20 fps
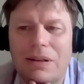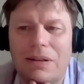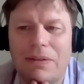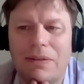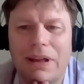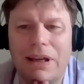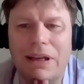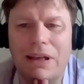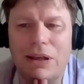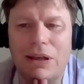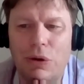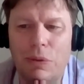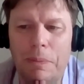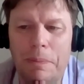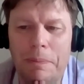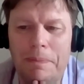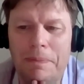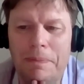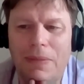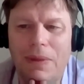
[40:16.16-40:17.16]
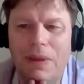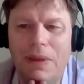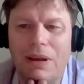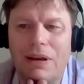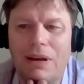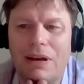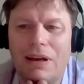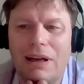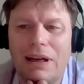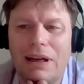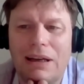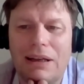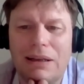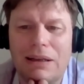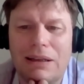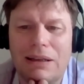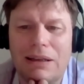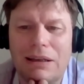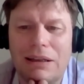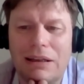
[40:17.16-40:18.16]
thank you.
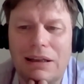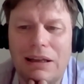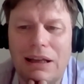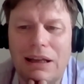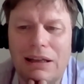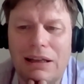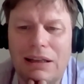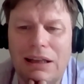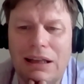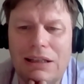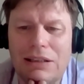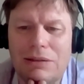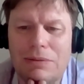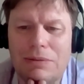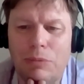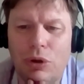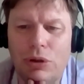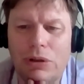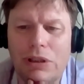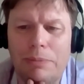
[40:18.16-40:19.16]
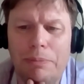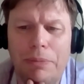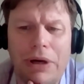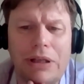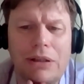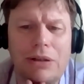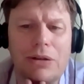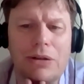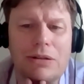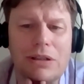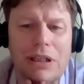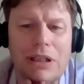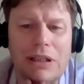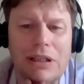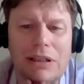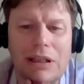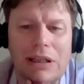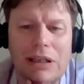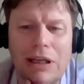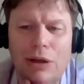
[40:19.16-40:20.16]
And as Monty Python
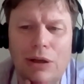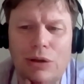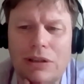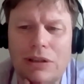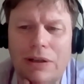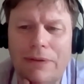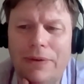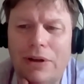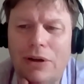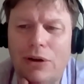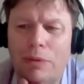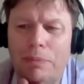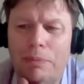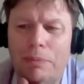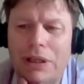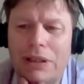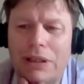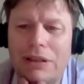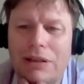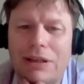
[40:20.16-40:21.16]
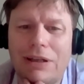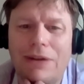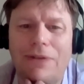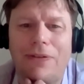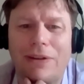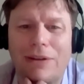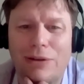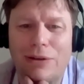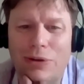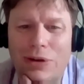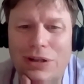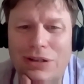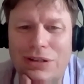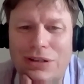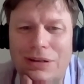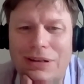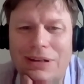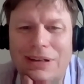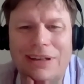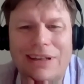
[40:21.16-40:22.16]
said, and now something completely different
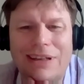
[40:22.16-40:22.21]
question.